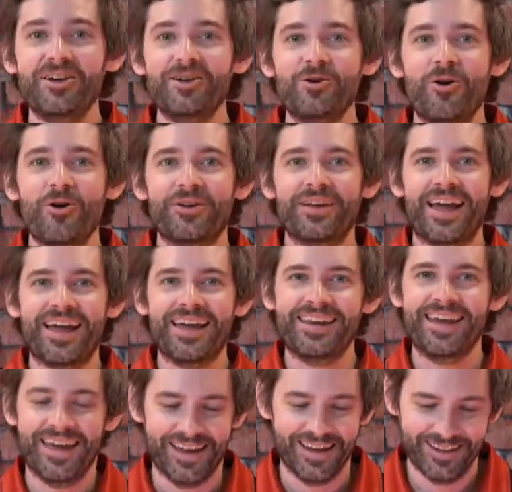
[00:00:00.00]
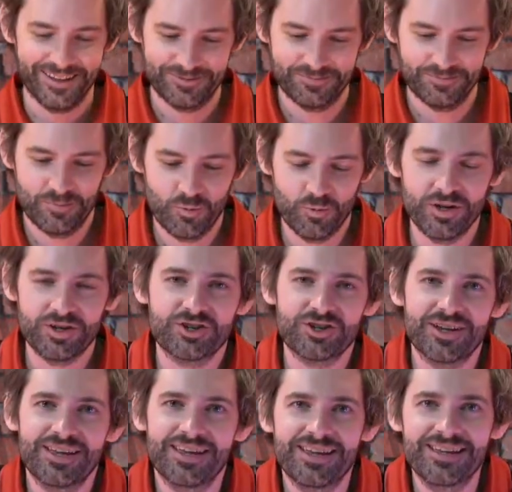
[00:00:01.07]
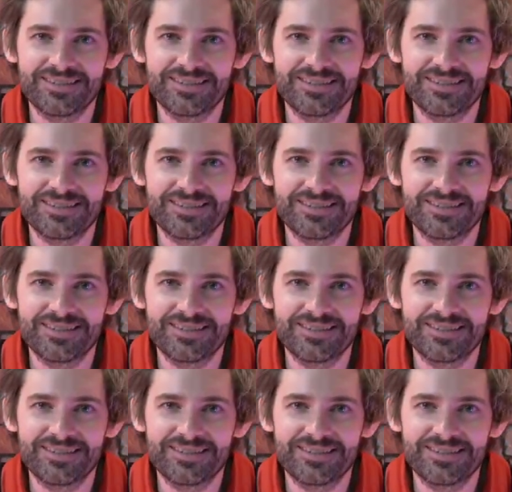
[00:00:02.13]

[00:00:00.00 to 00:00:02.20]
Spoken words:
Are You Okay Day, which